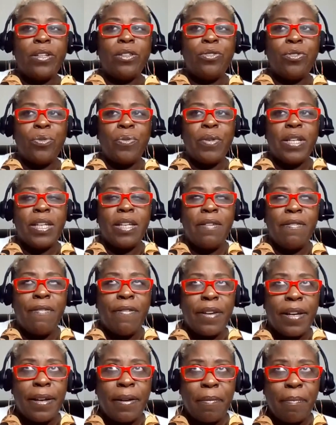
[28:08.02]
do an
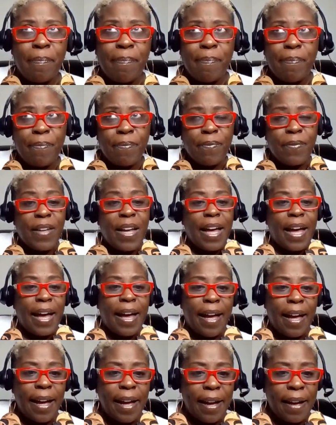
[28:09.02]
event
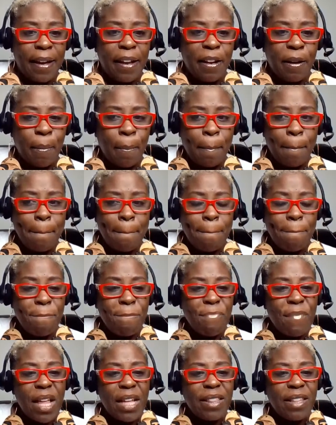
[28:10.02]
and
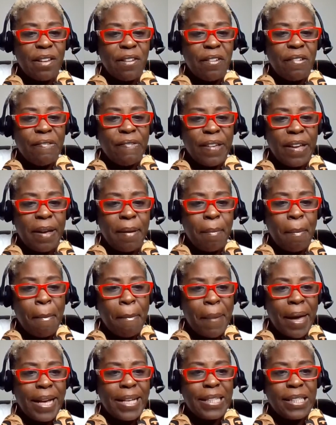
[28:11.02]
the event
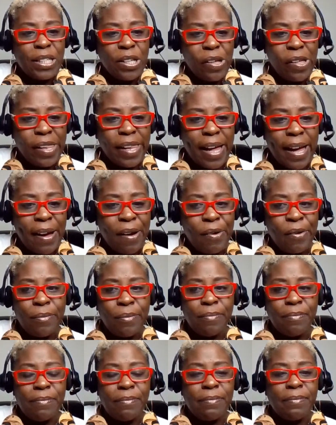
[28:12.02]
may sell out.
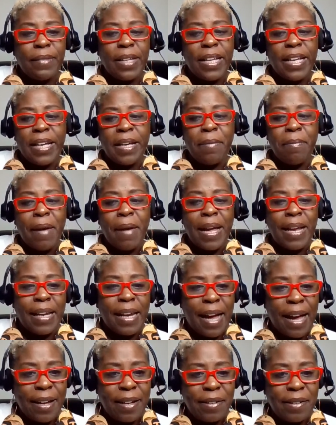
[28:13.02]
It may
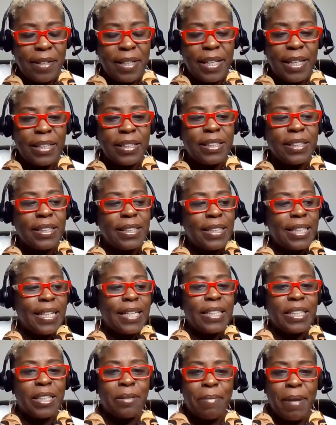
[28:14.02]
not. The
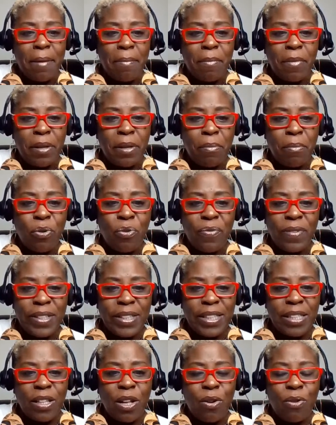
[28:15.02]
tickets may be moving
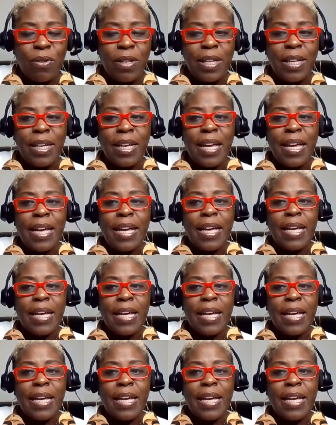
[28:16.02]
slowly.